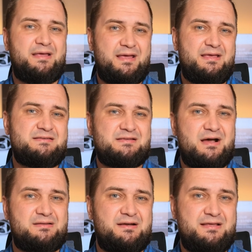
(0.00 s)
ace
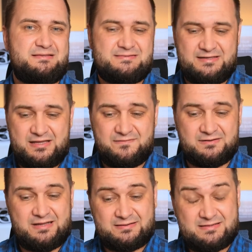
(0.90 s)
under its sleeve,
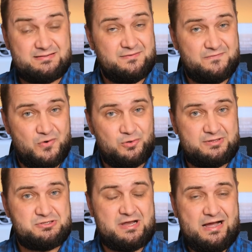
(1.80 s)
and that is the
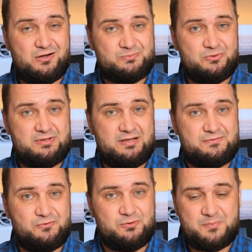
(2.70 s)
voltage output at
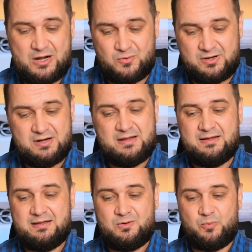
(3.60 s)
full power,
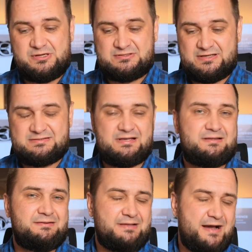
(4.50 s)
which sits at
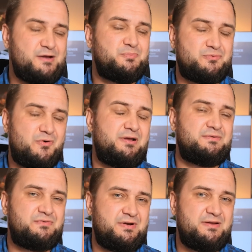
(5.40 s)

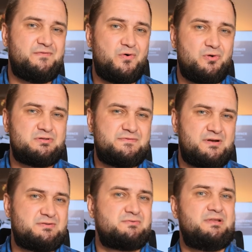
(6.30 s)
9.3 volts
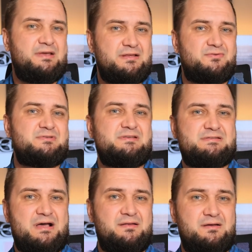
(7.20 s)
versus the industry
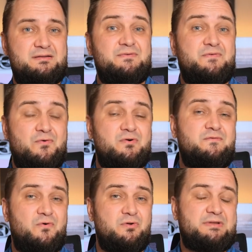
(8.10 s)
standard 4
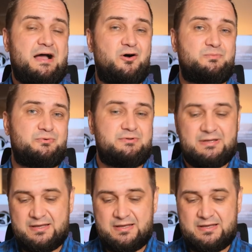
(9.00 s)
volt output.